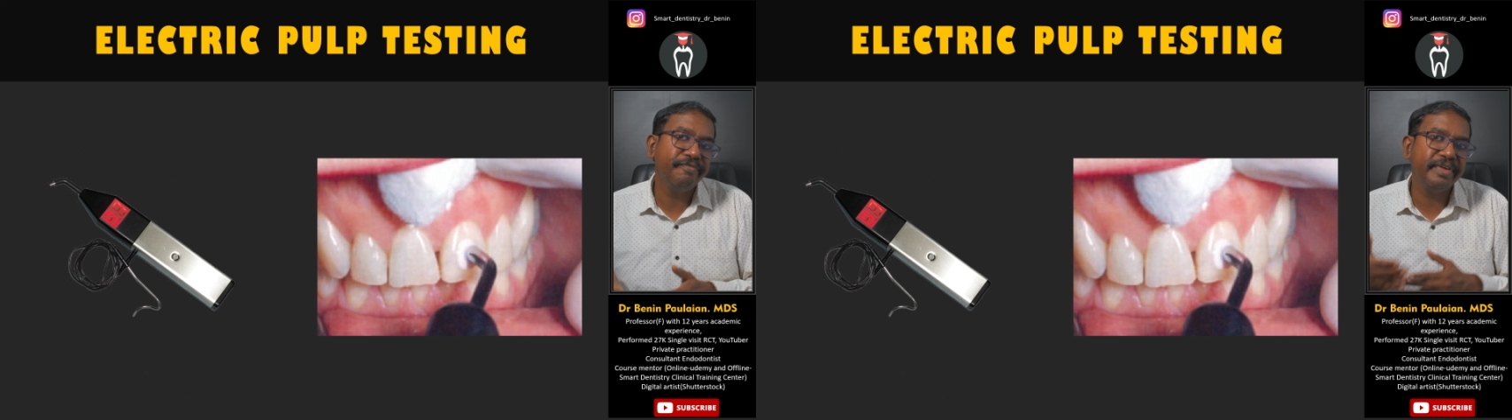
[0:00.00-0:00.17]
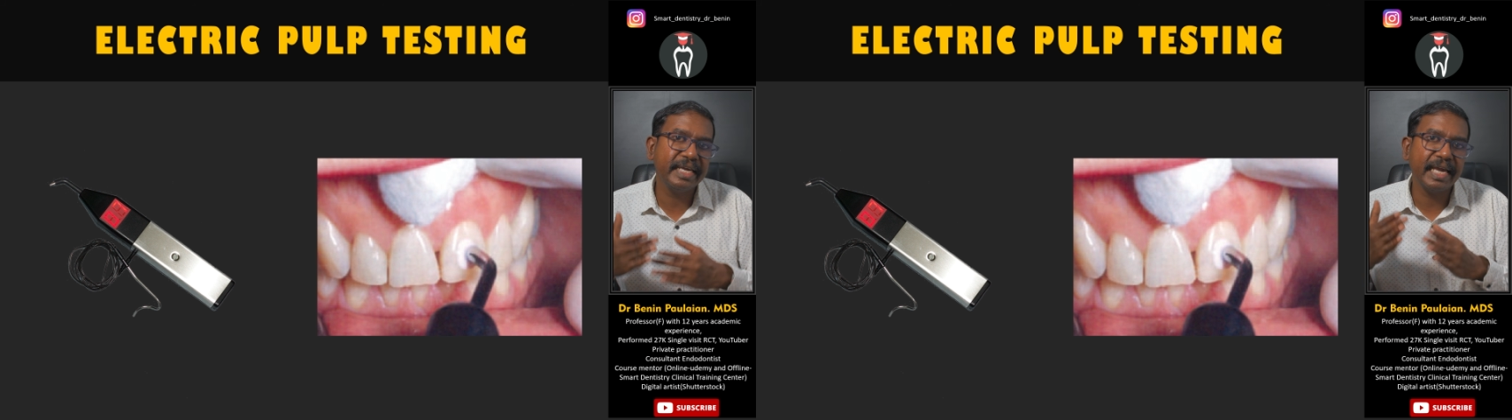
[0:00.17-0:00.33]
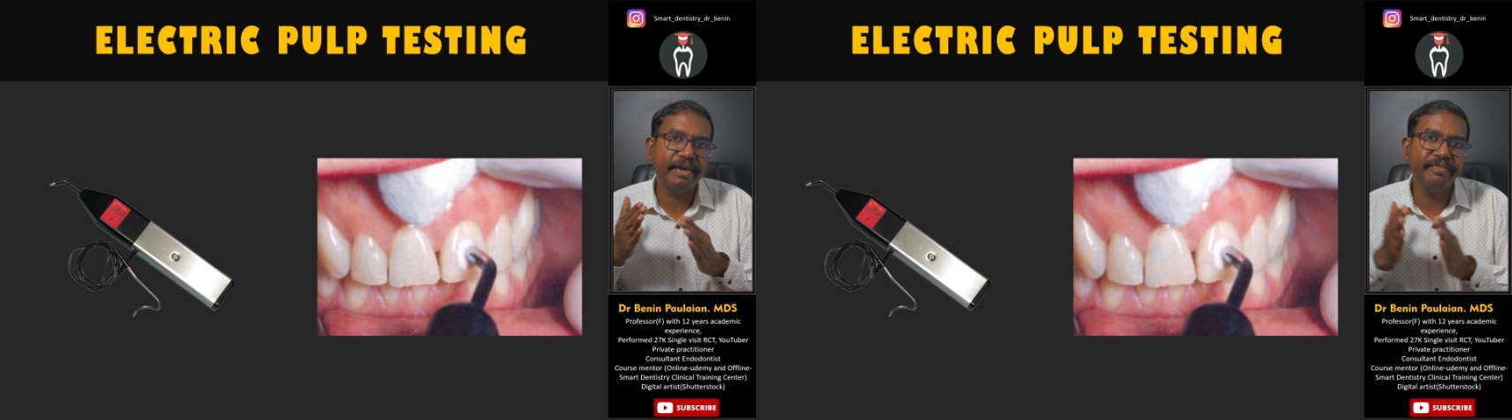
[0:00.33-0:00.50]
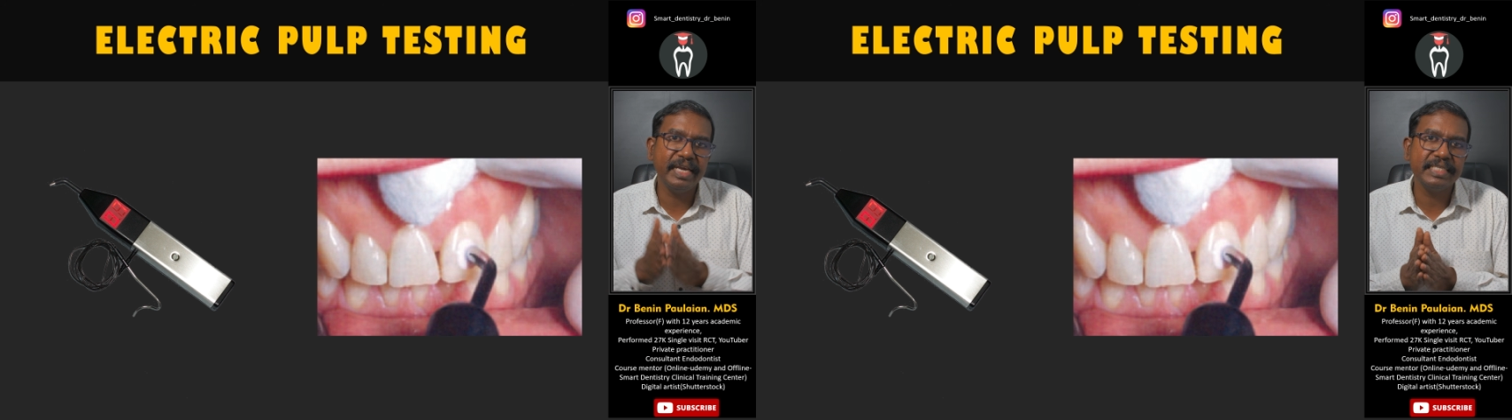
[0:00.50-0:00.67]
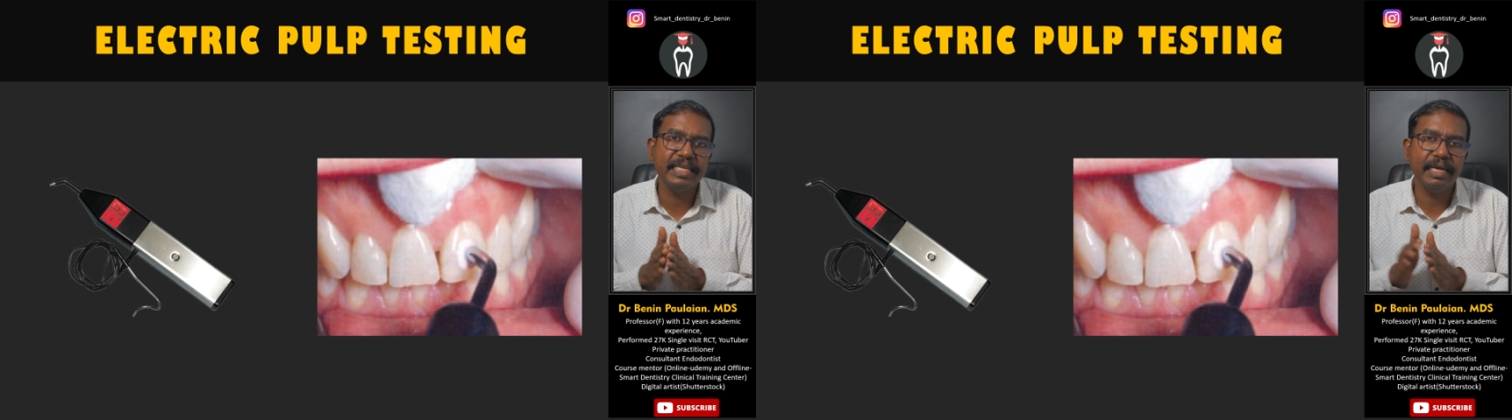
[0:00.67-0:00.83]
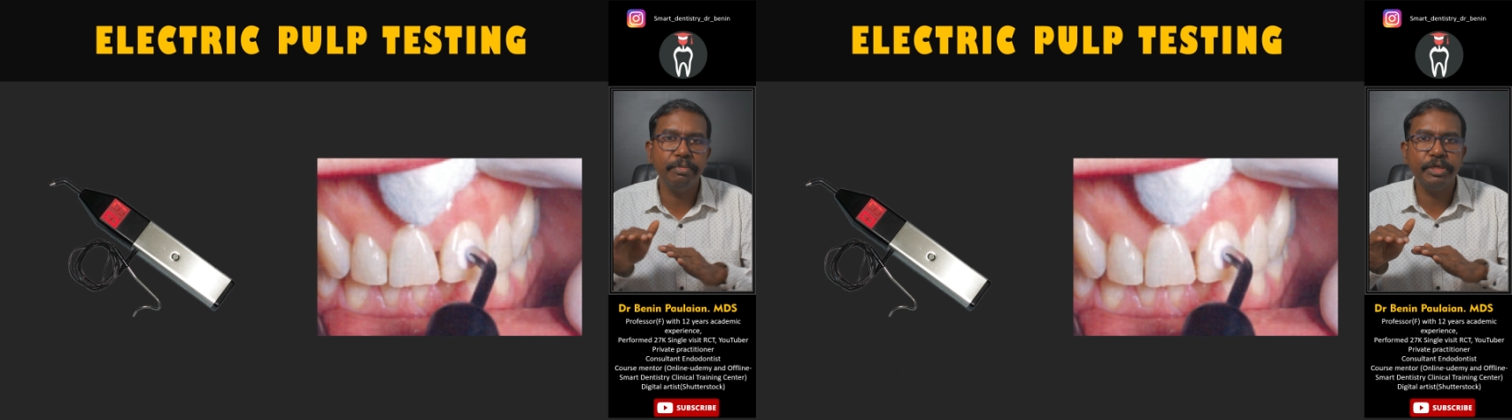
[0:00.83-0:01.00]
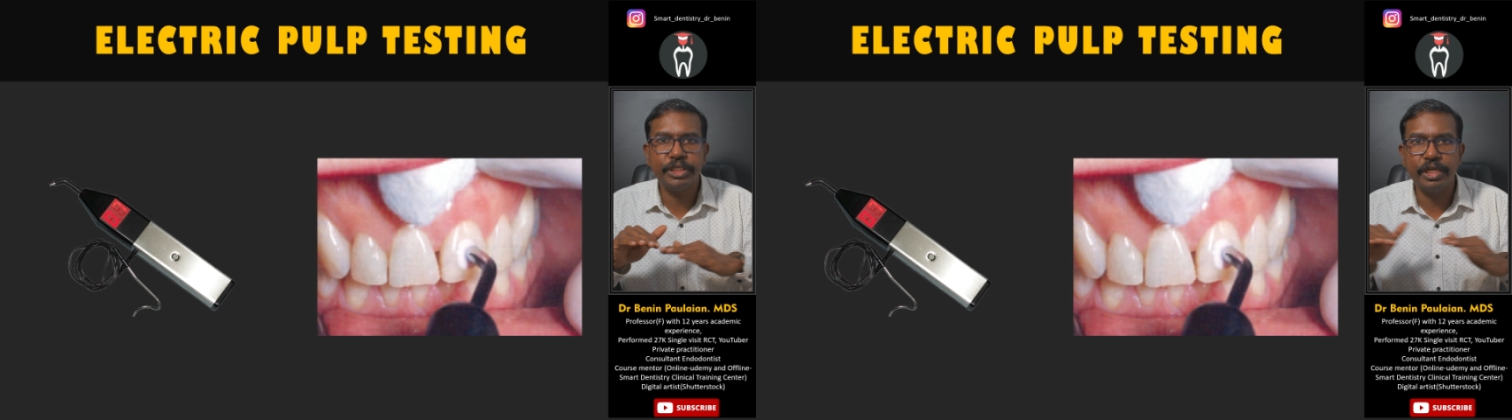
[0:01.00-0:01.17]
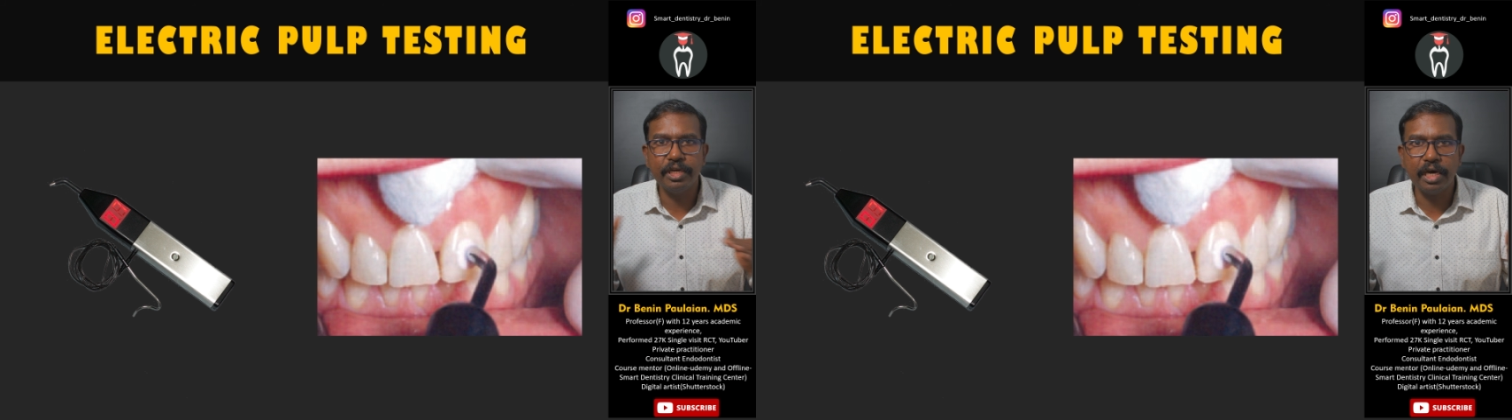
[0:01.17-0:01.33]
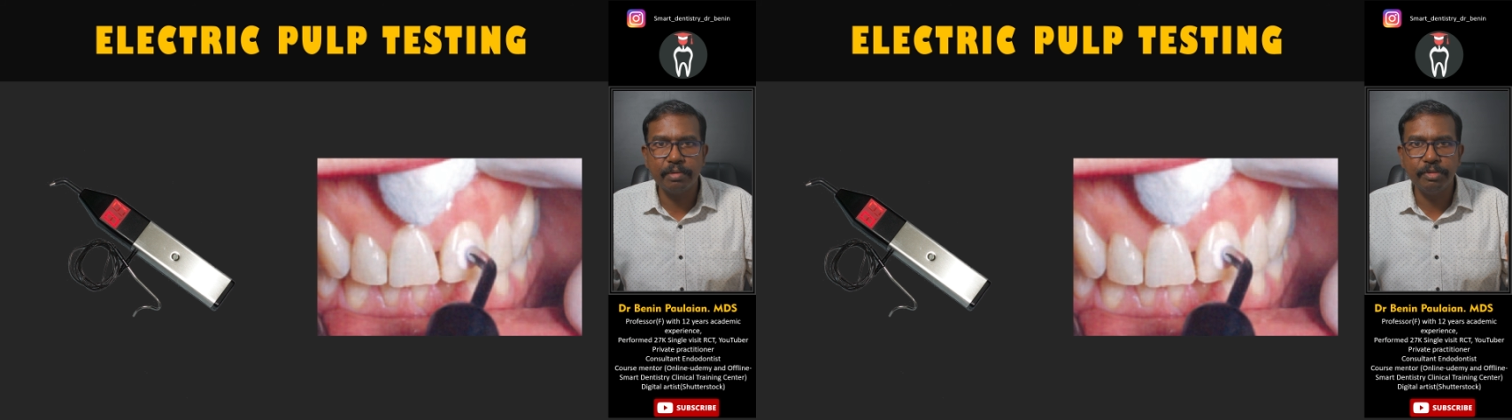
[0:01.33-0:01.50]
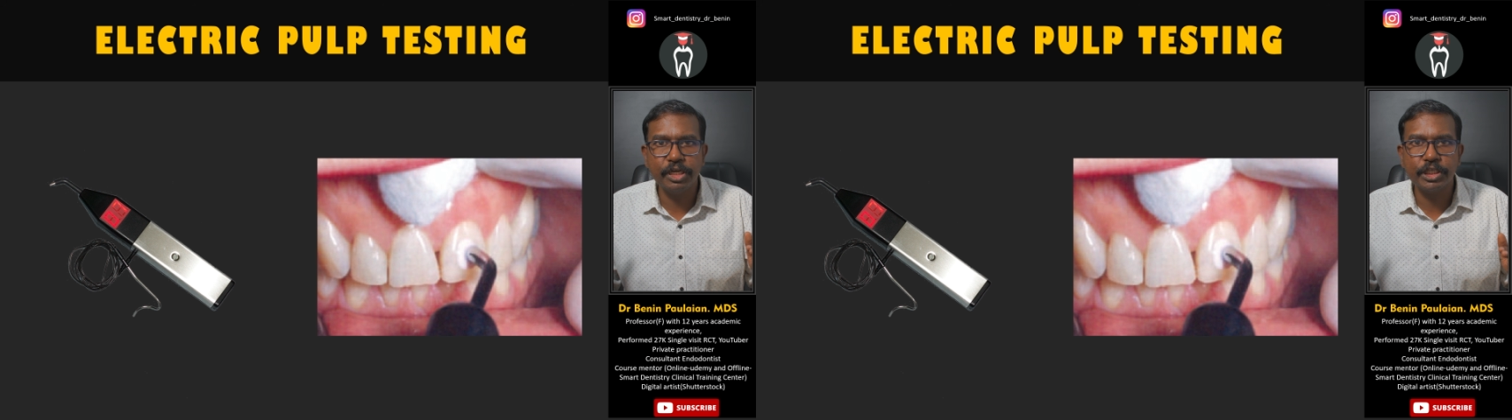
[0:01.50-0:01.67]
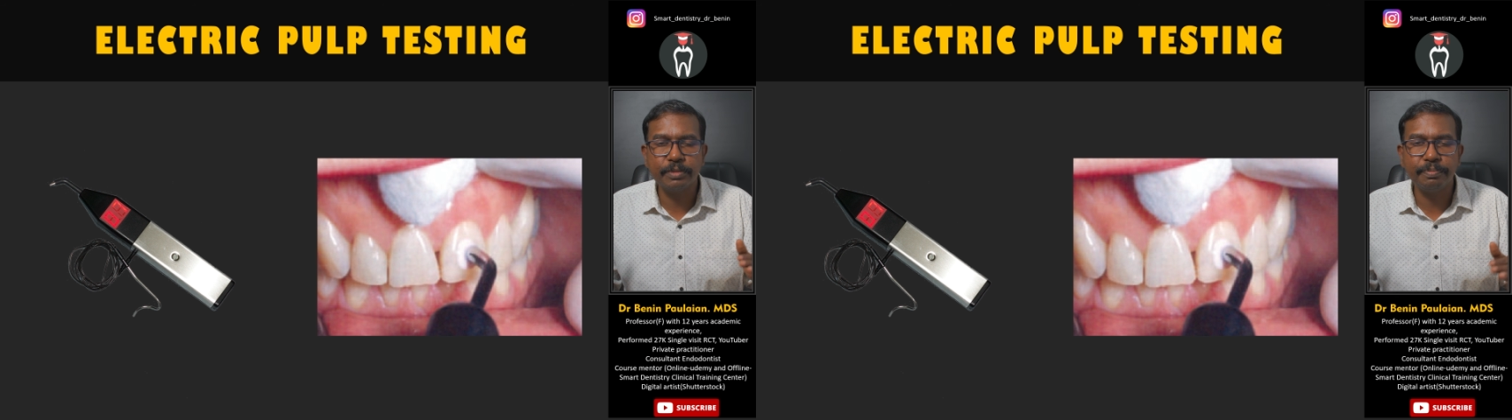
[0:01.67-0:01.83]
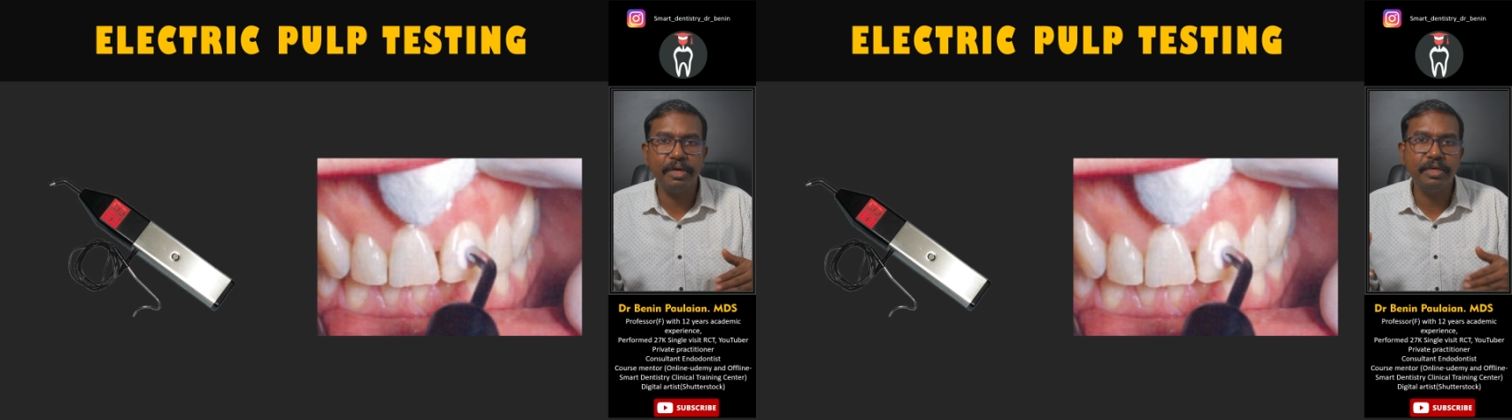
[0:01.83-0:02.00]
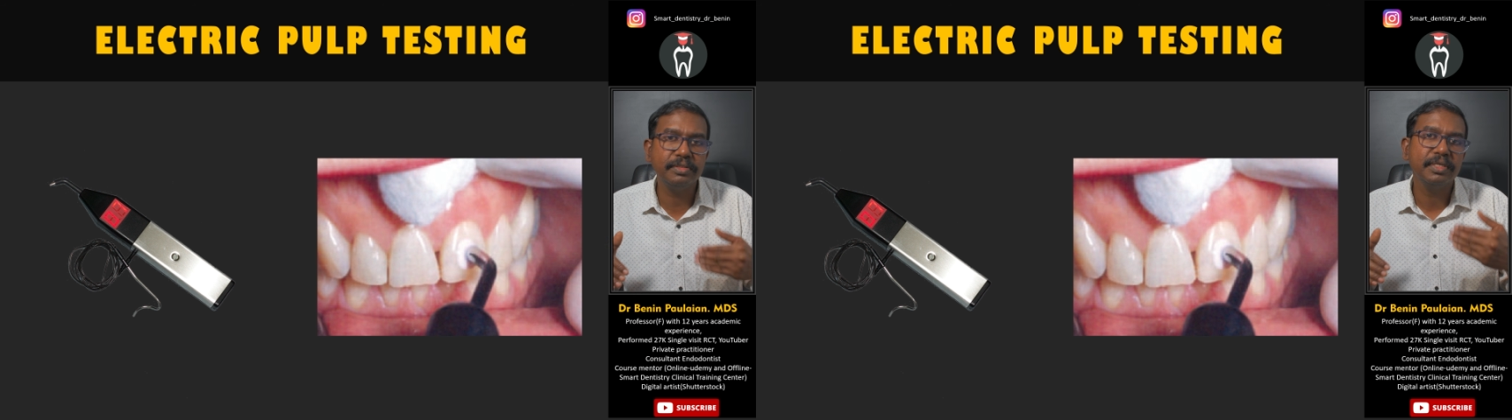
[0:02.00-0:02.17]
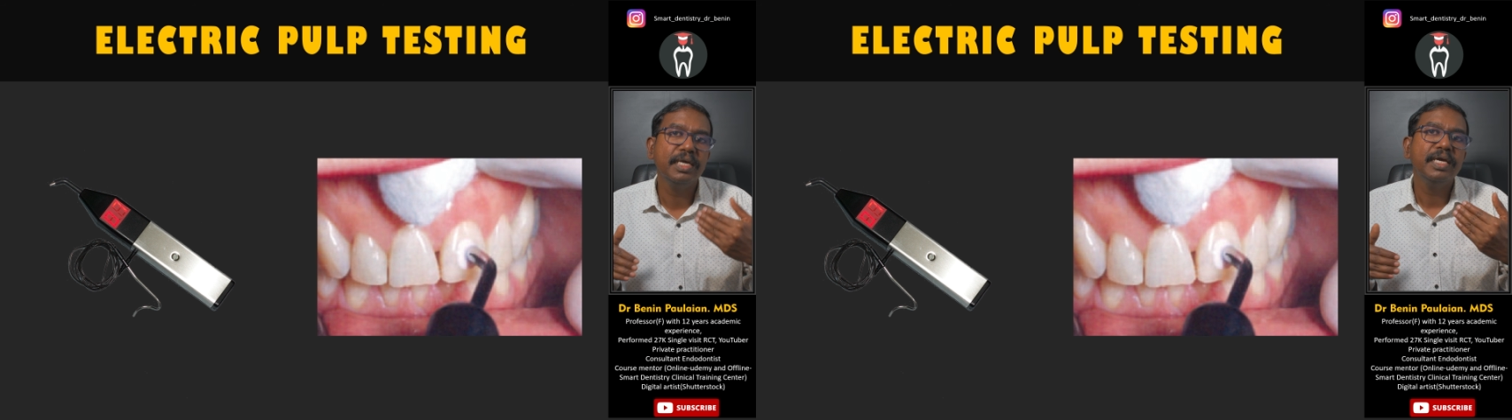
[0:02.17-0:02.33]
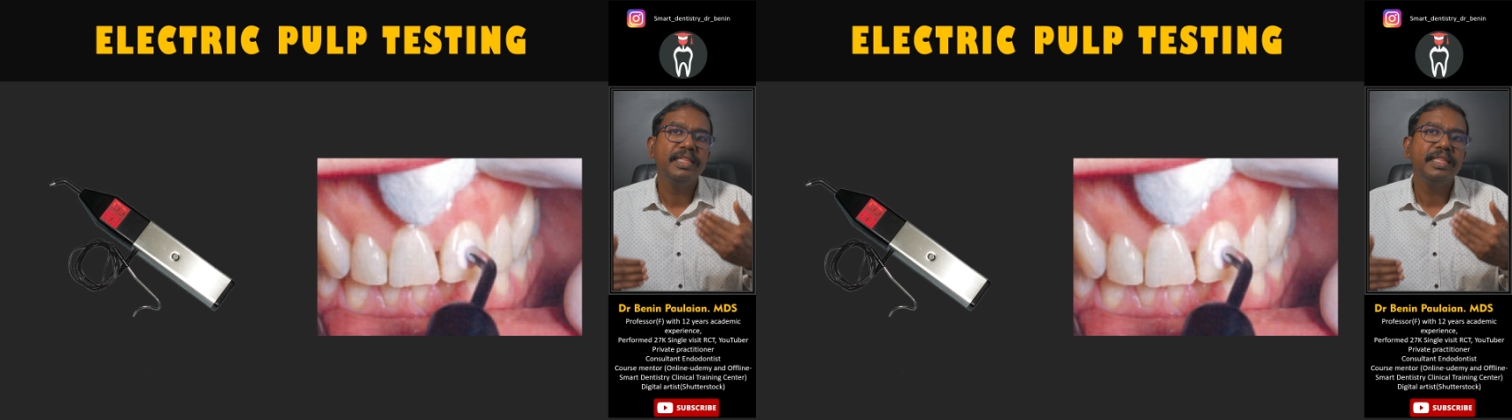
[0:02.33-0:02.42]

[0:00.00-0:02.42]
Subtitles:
we have established a normal response.